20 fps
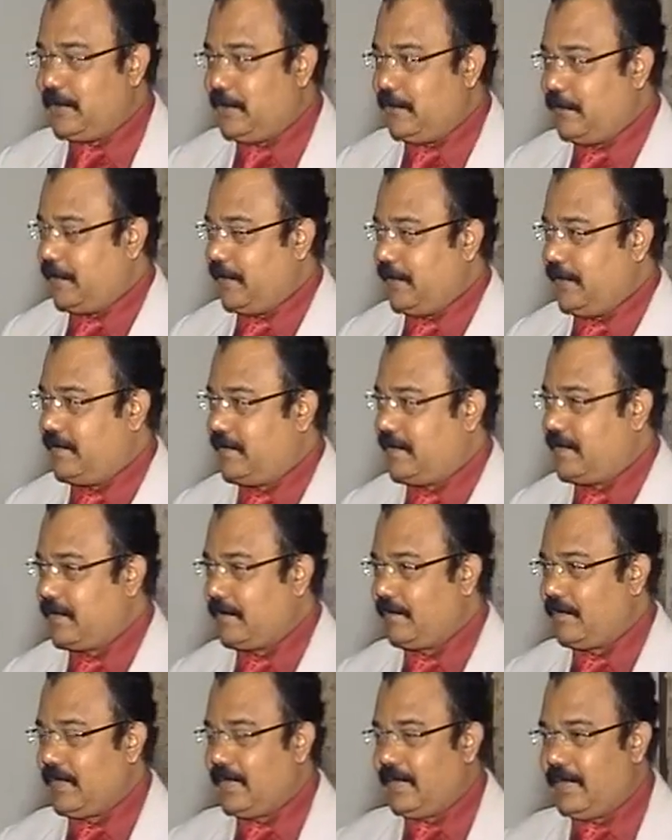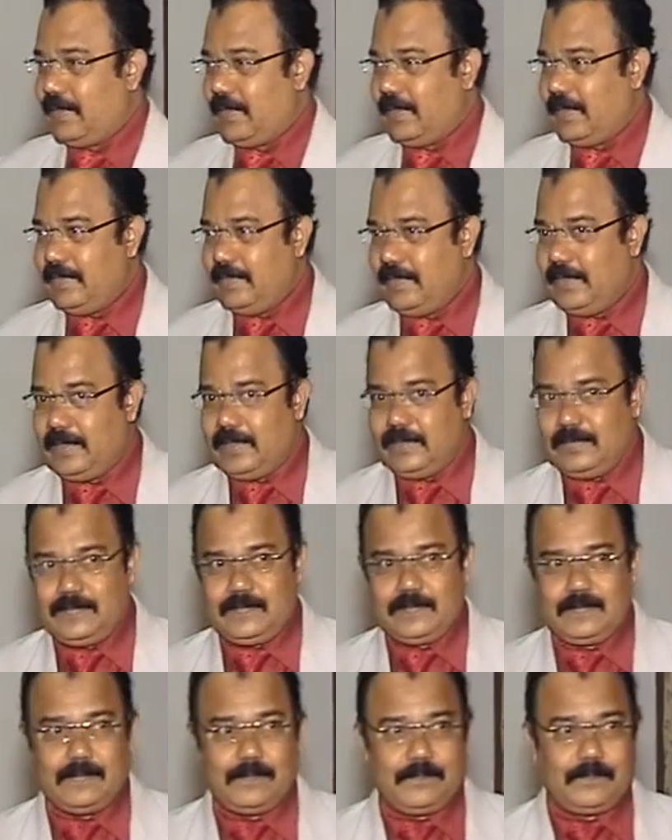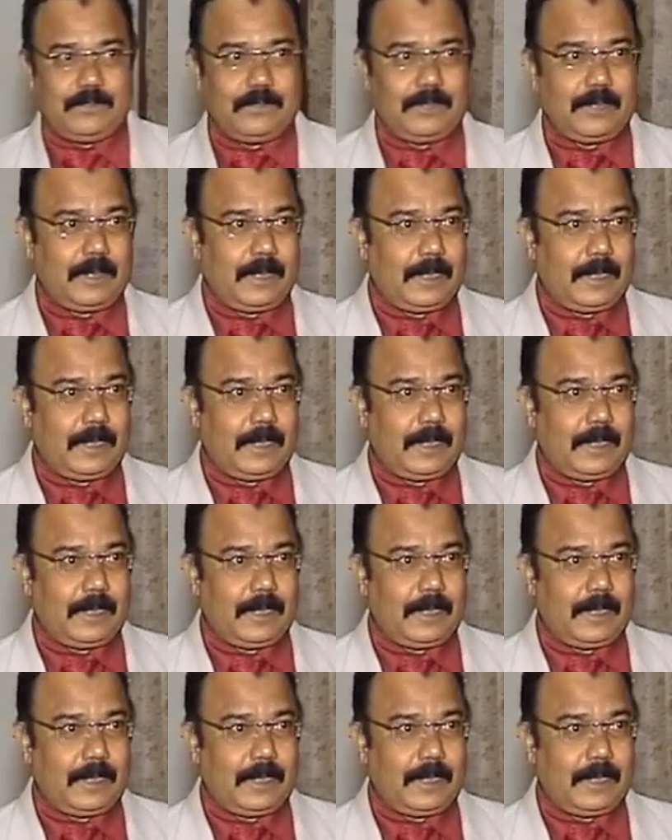cultural difference. Anything else?